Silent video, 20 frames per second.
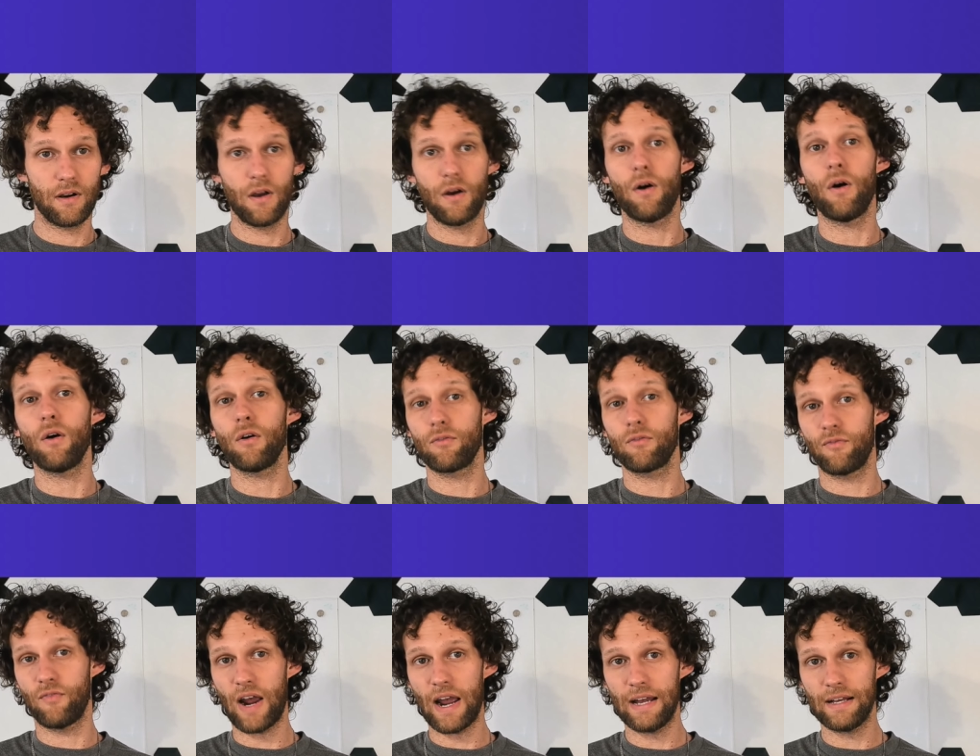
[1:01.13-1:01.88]
or
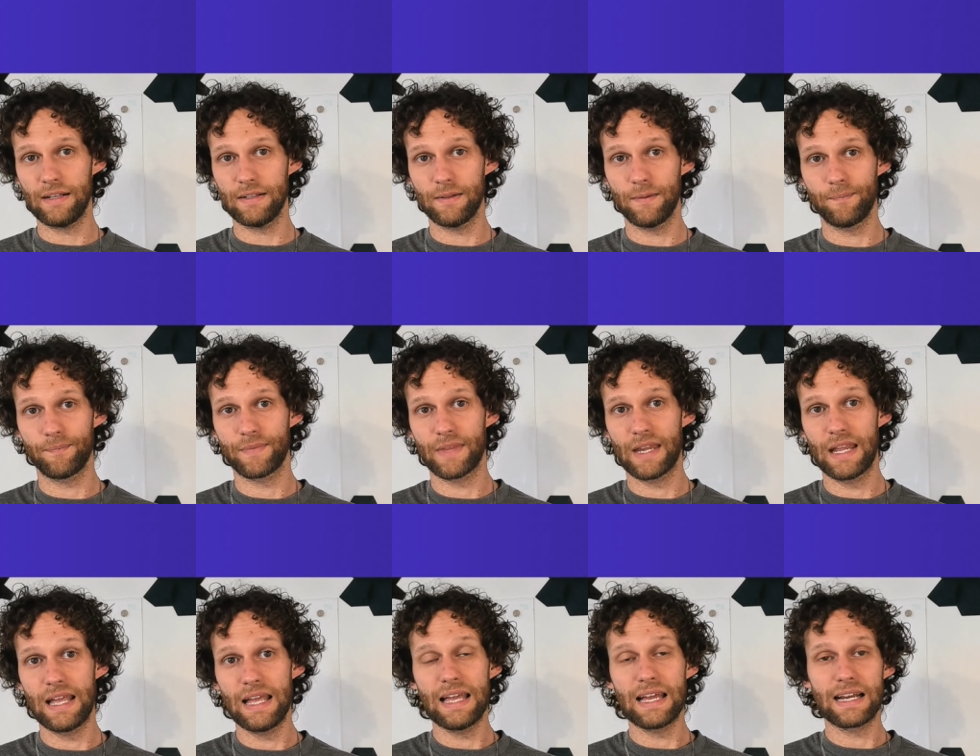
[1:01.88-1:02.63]
file,
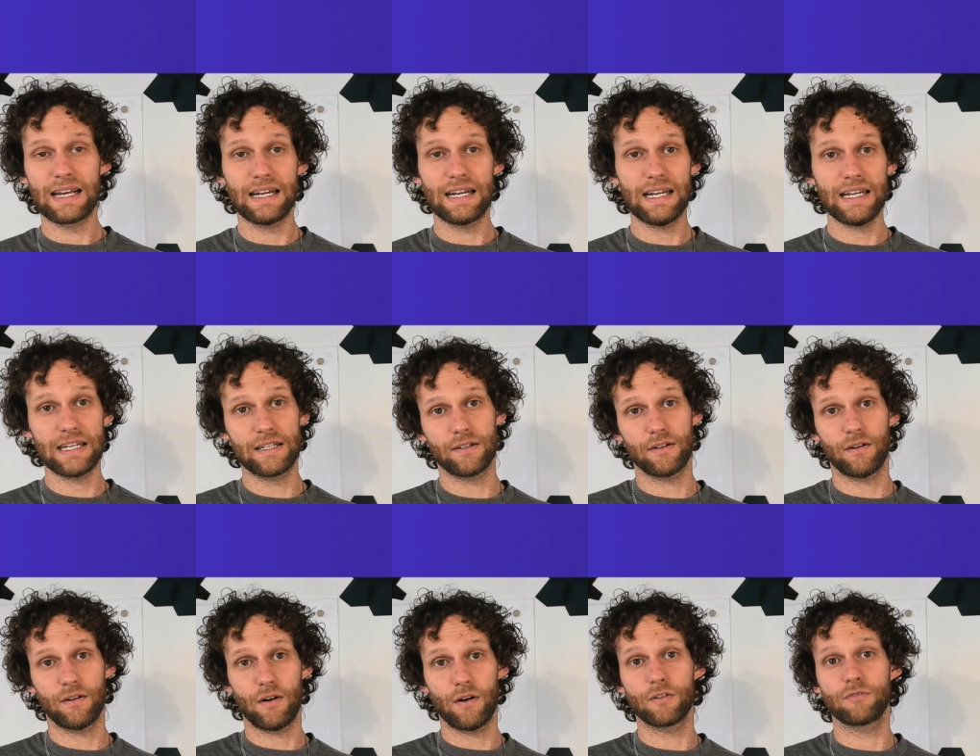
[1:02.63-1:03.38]
click
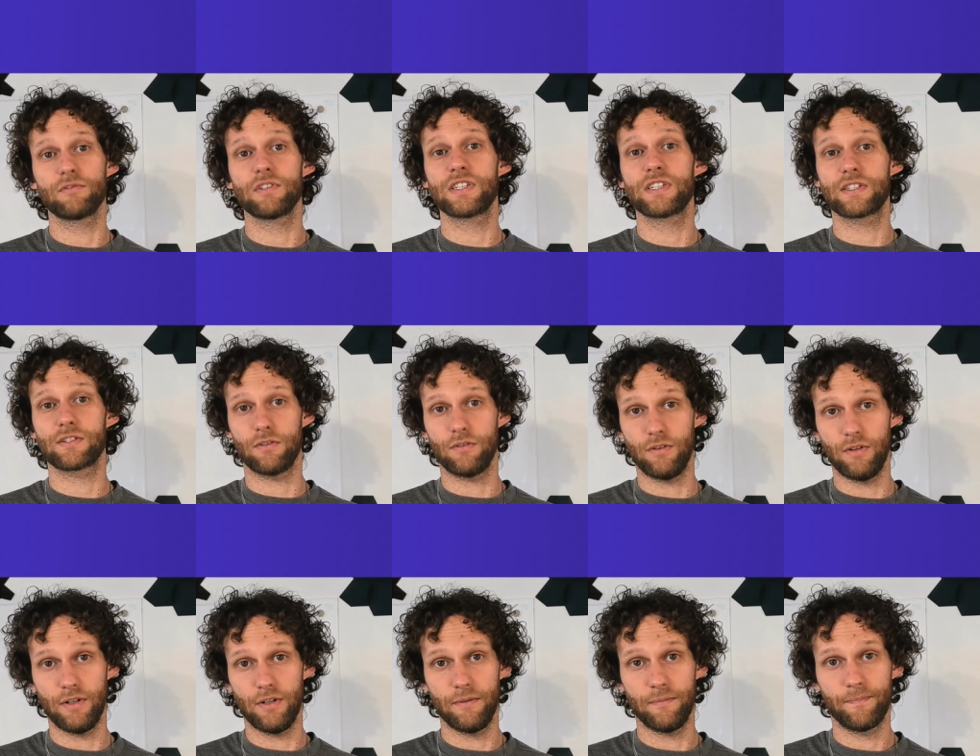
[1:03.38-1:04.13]
on
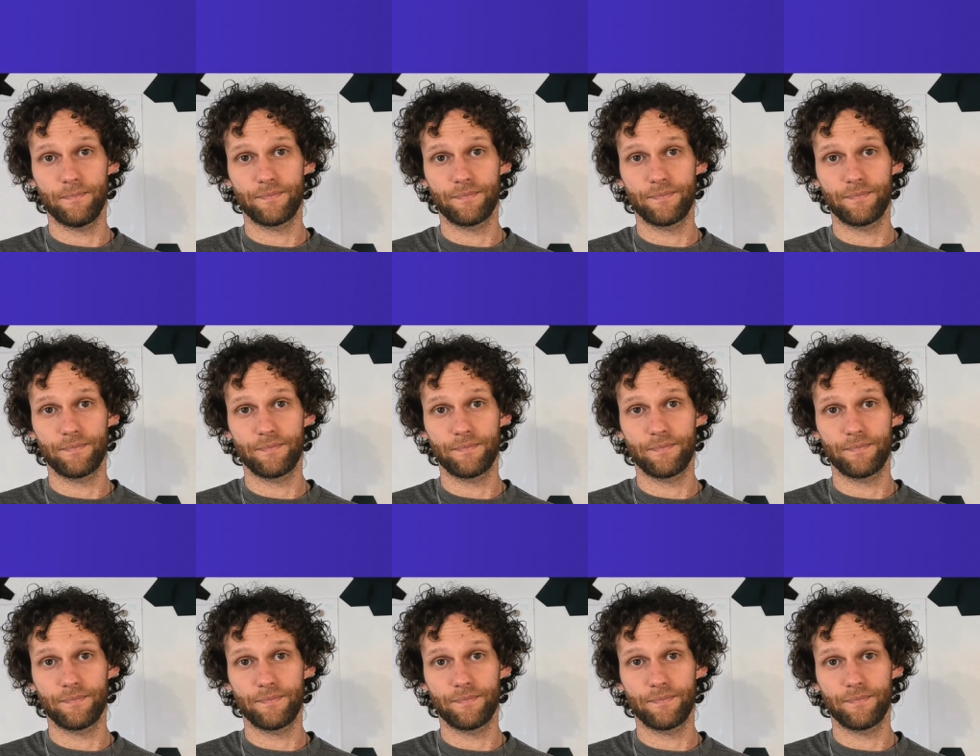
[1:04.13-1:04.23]
Restore.